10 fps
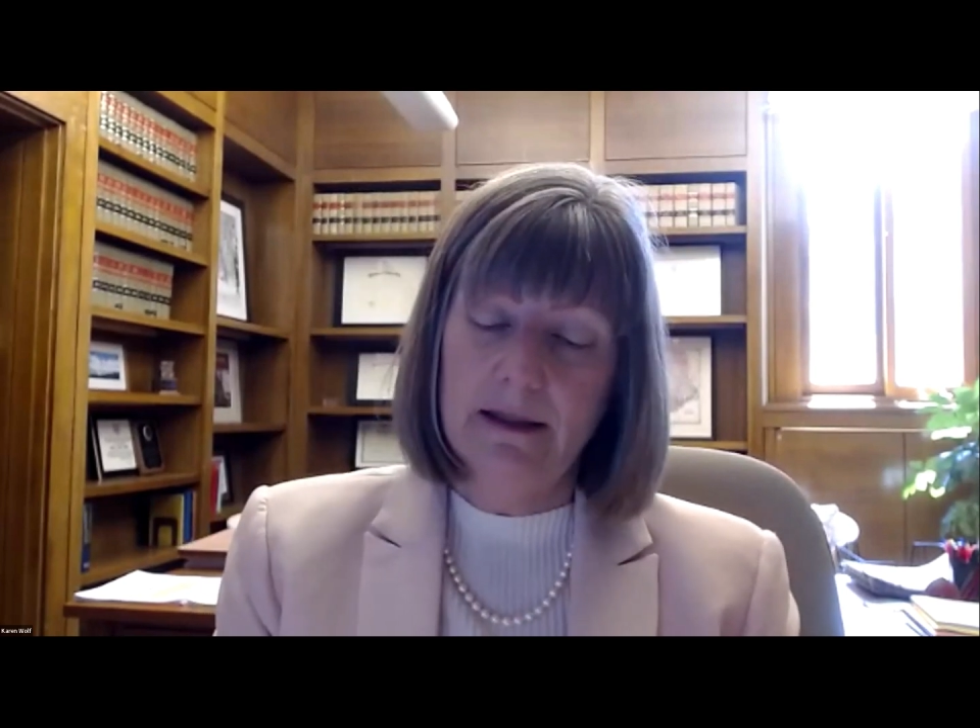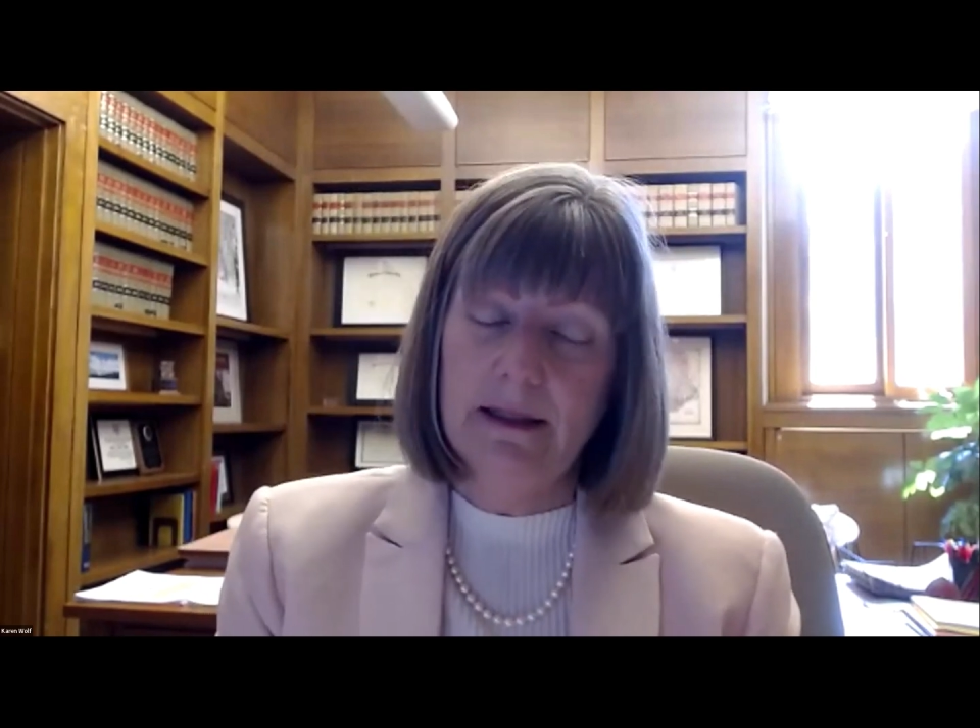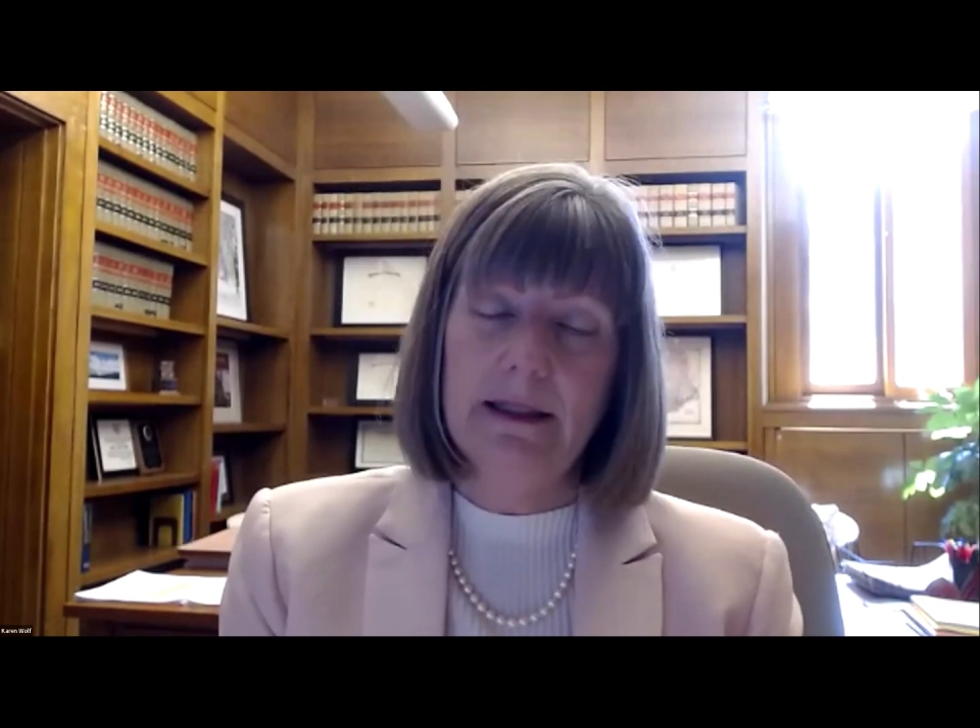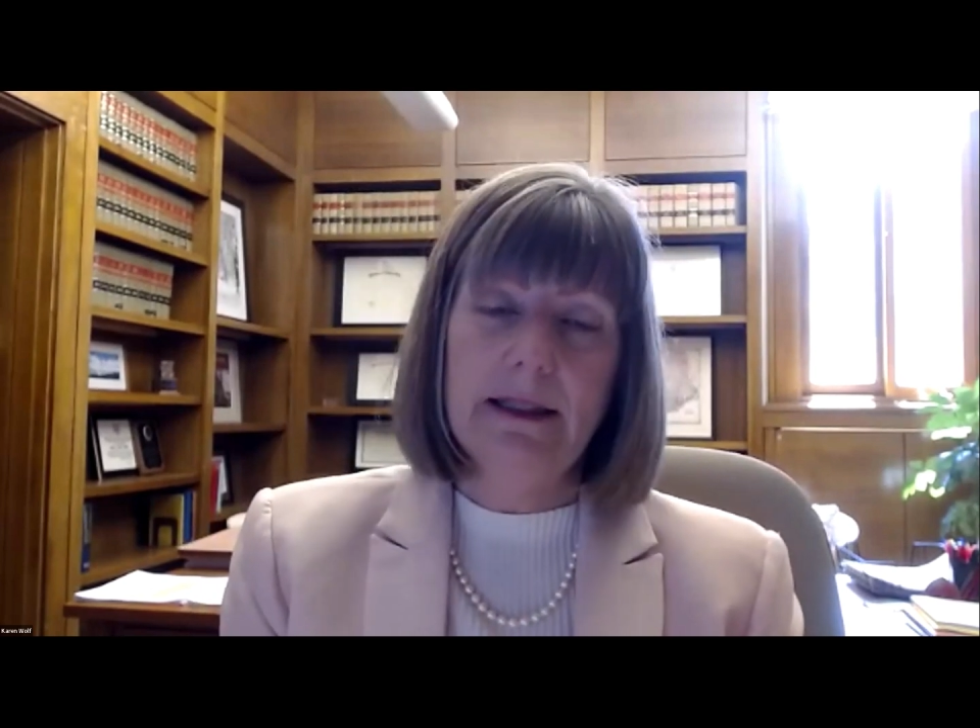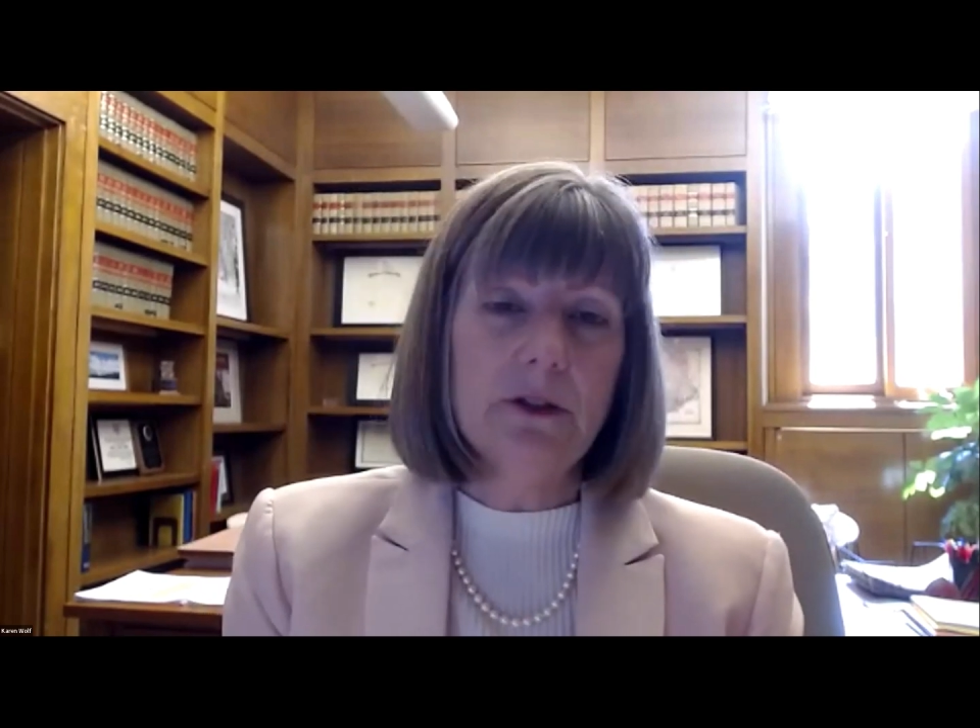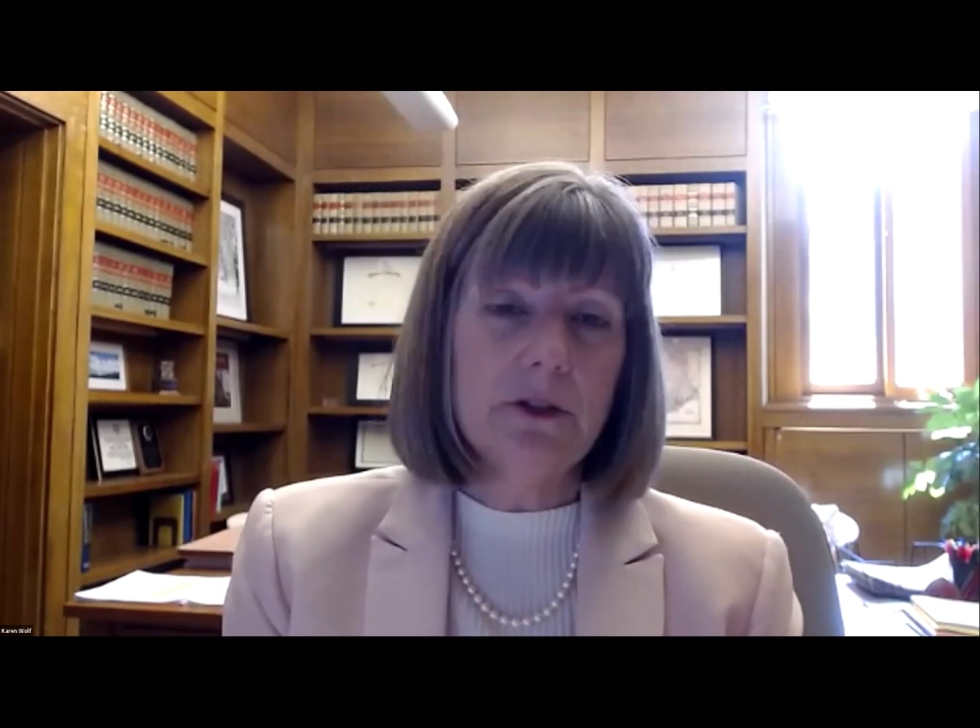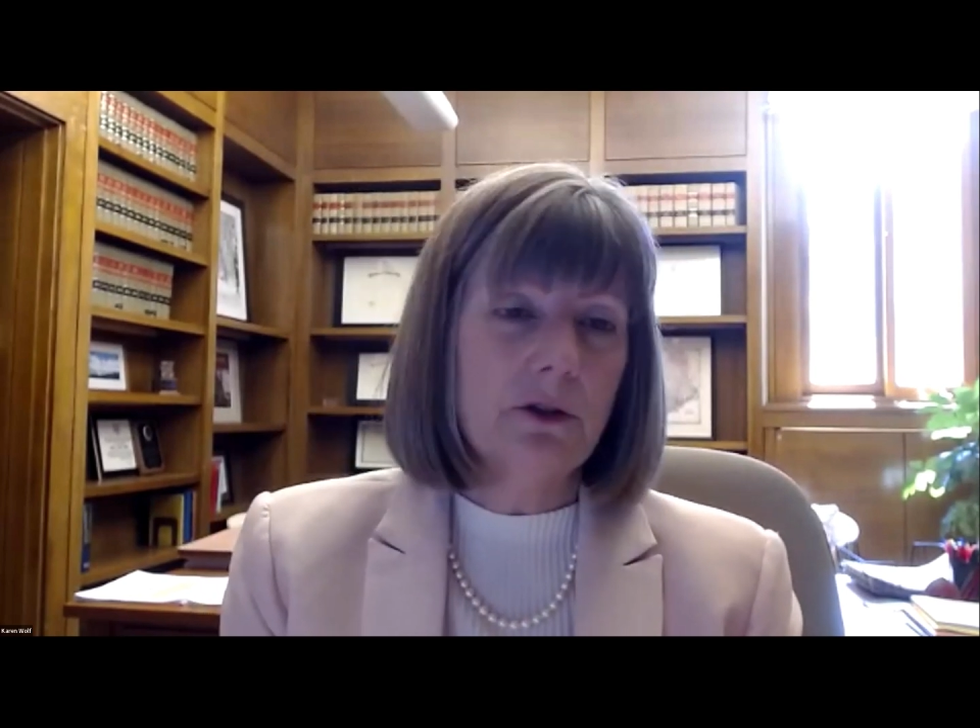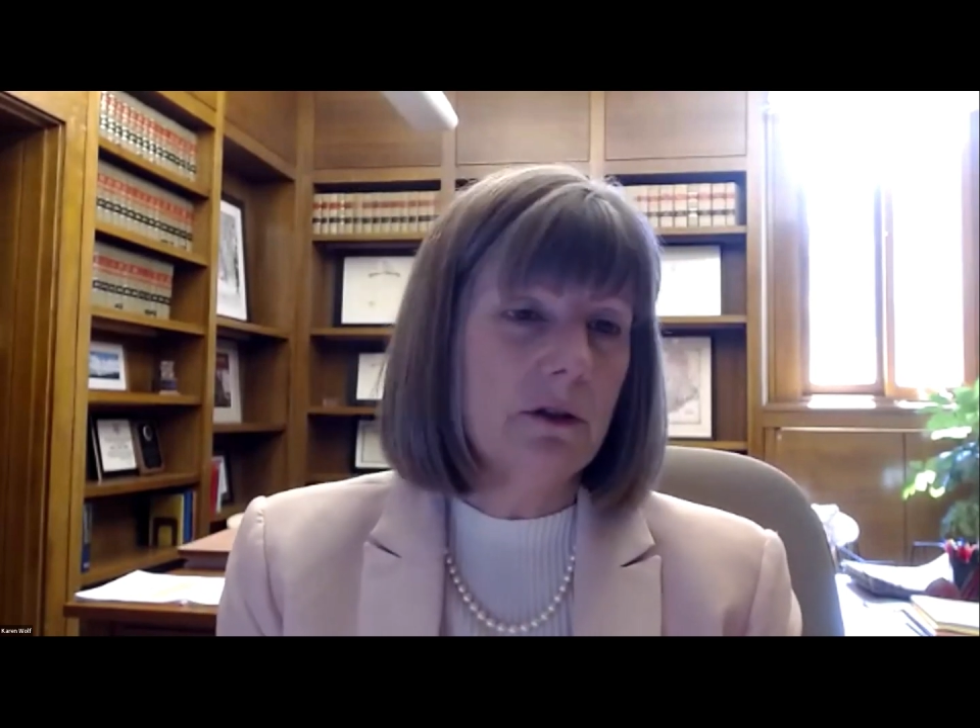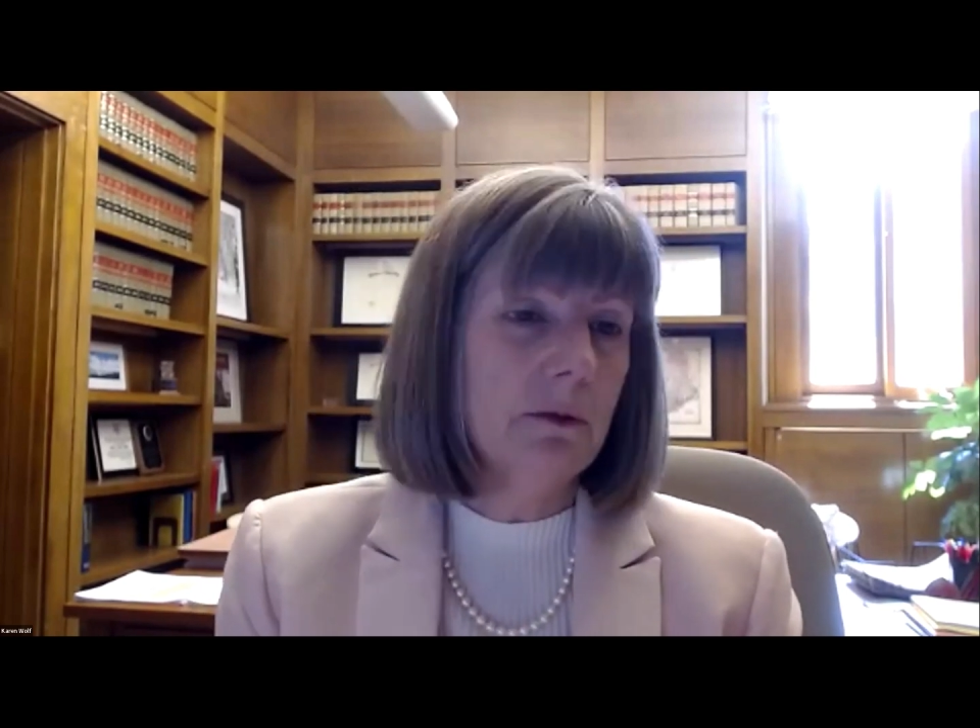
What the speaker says: elder